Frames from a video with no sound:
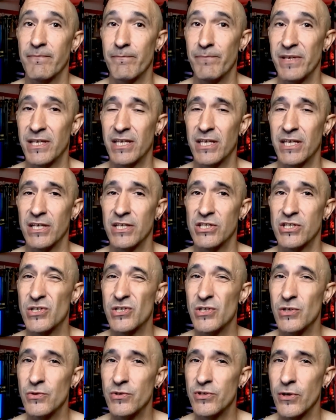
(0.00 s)

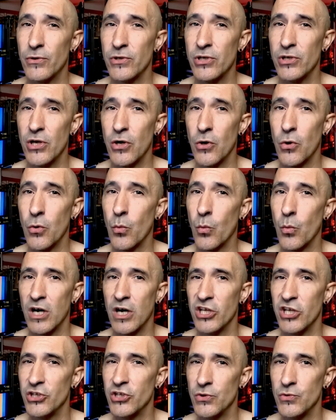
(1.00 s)
because you don't know
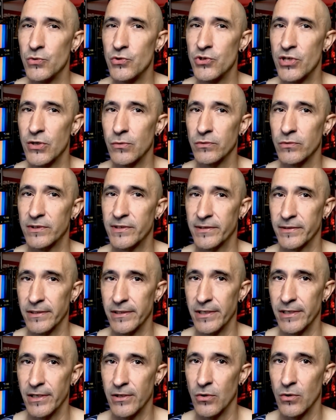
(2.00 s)
what you don't
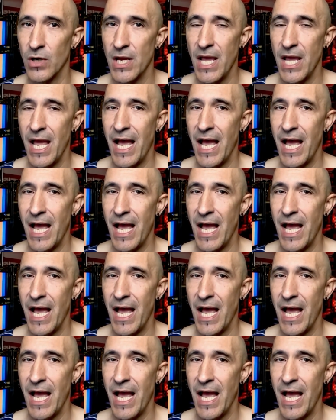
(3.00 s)
know.